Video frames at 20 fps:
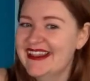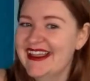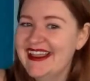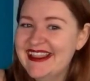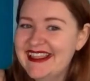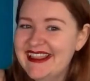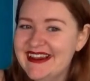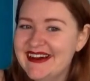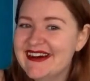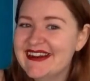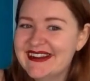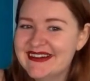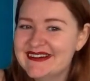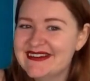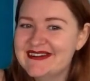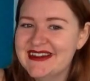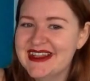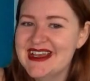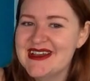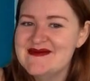like the
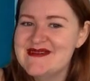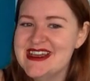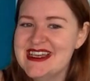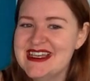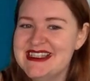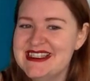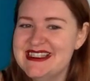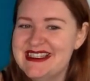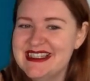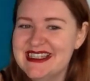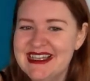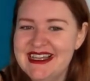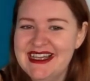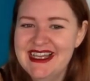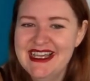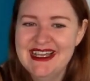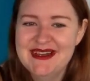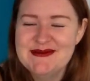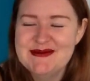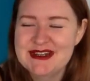author of Les Mis.
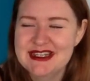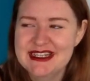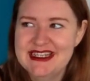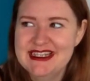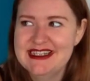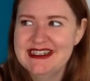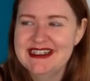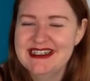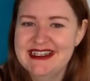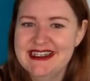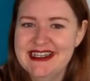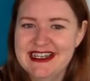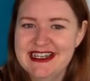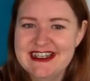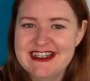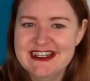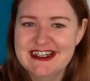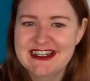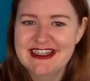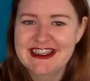Brilliant.
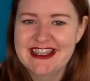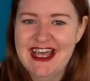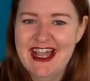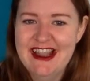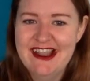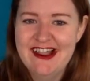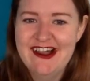Enjoyed that a